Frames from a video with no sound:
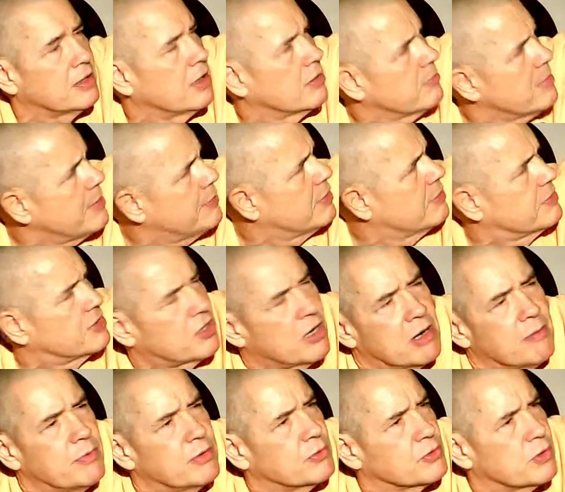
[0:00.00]
maybe the
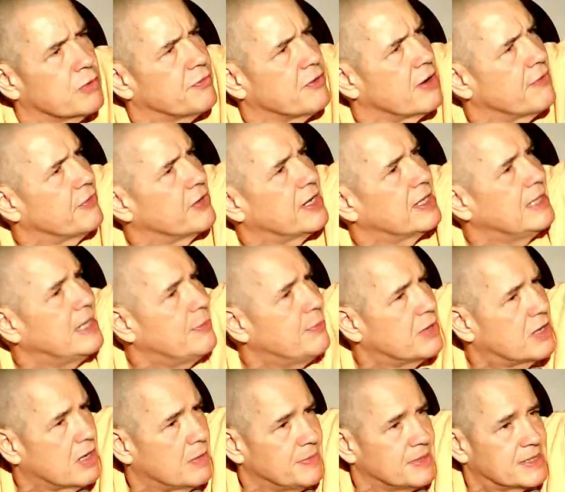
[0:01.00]
Charnamrita was over, I forget, and he would
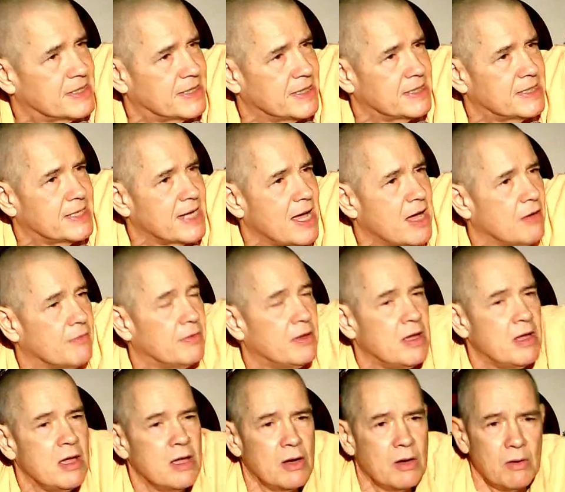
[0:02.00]
come and sit down
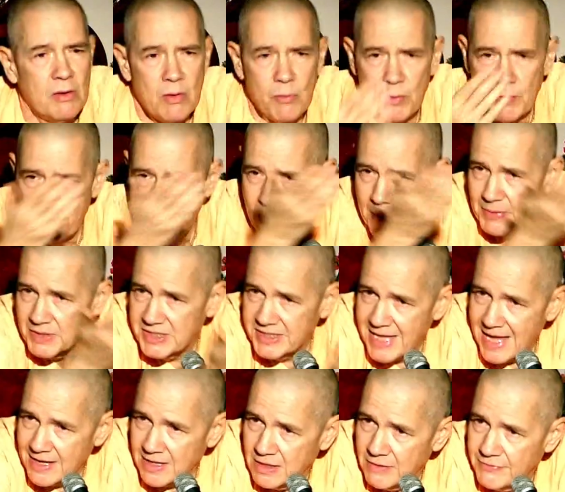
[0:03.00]
when Prabhupada
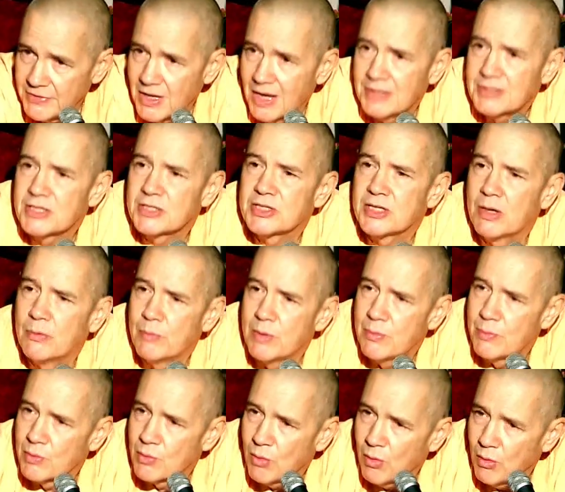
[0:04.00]
sat on the Vyasasan, we
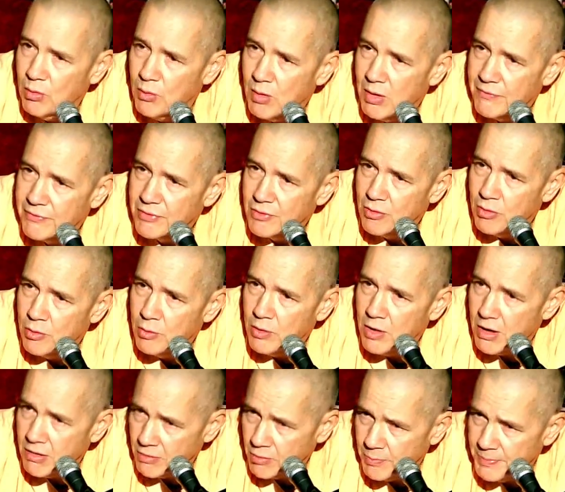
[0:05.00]
would all offer all
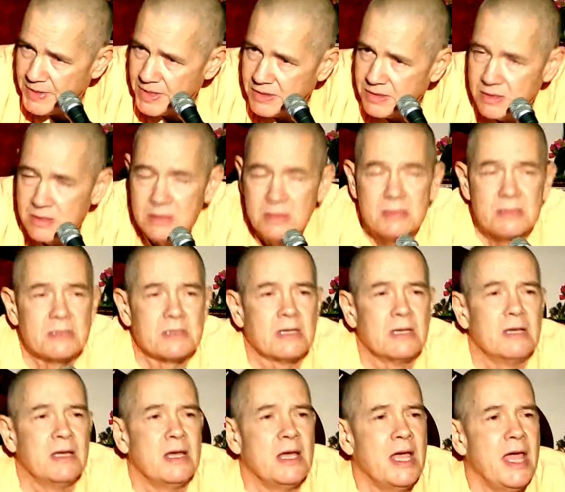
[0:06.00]
our obeisances.
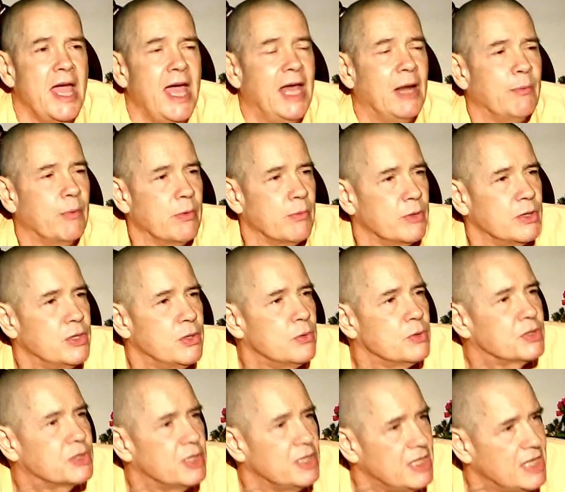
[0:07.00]
And we were
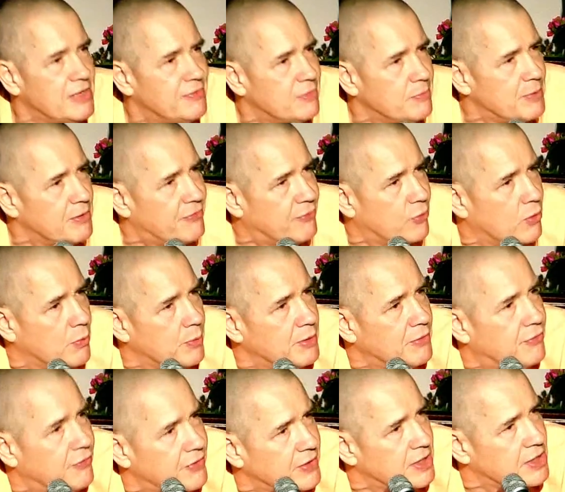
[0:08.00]
used to, even before we'd
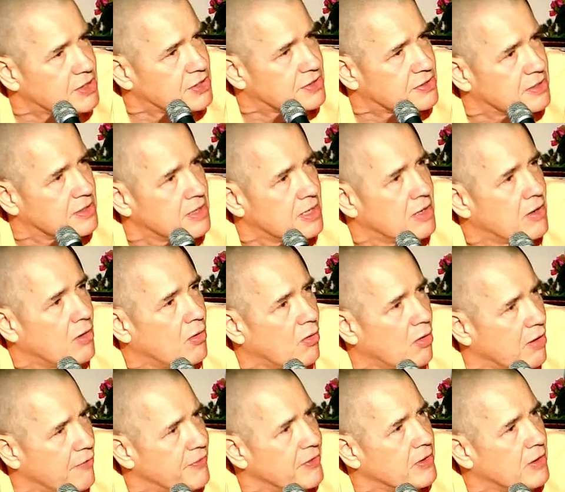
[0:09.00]
finished
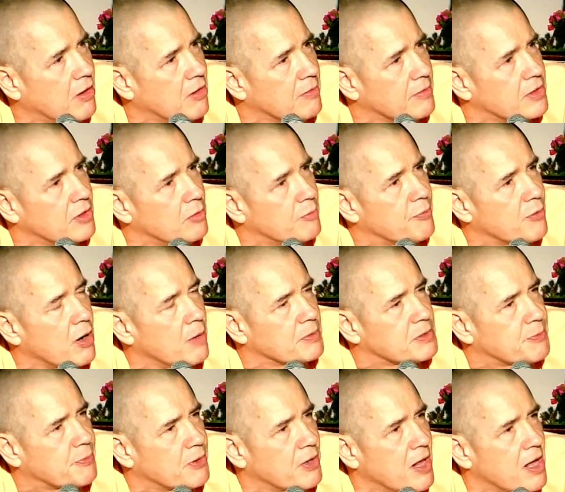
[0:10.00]
offering our, you know, Prabhupada's
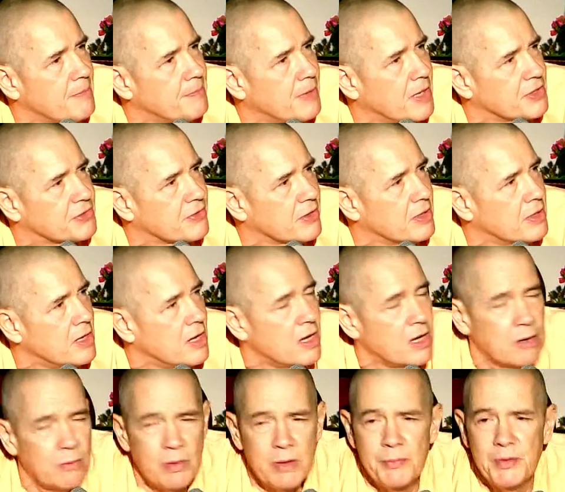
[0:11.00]
pranam mantra,
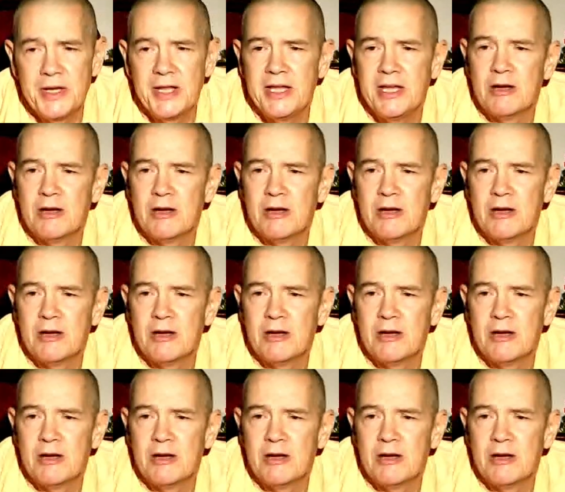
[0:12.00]
we would hear